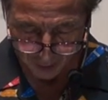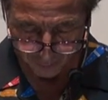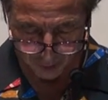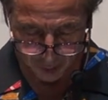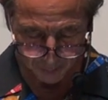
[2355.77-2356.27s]

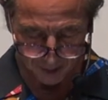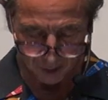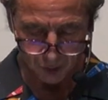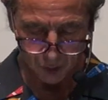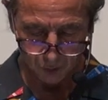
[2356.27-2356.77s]
For the
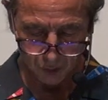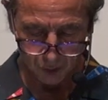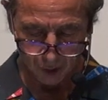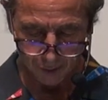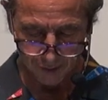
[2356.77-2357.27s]
Spirit searches
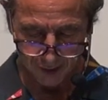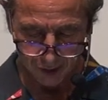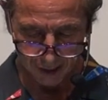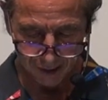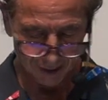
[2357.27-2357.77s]
all things,
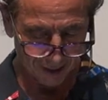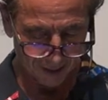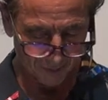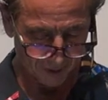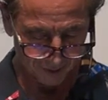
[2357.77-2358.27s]
yes, the
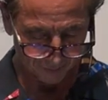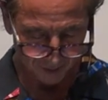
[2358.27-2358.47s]
deep things of